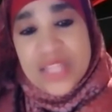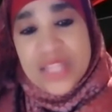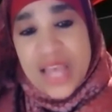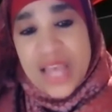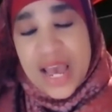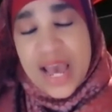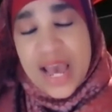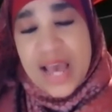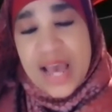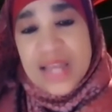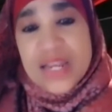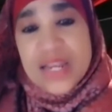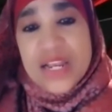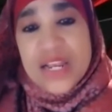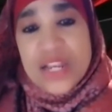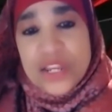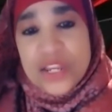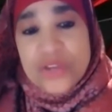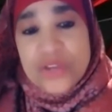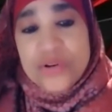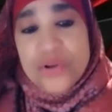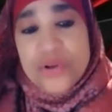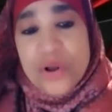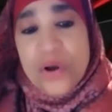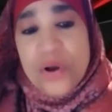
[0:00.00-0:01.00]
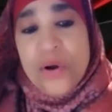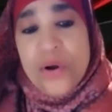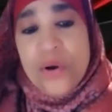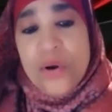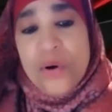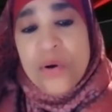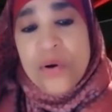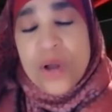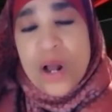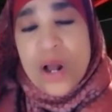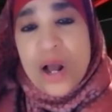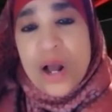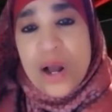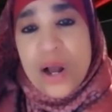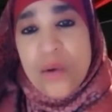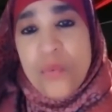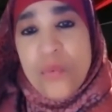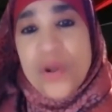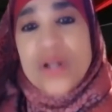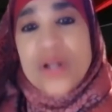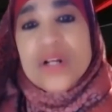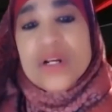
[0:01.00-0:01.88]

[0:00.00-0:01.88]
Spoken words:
that, you know,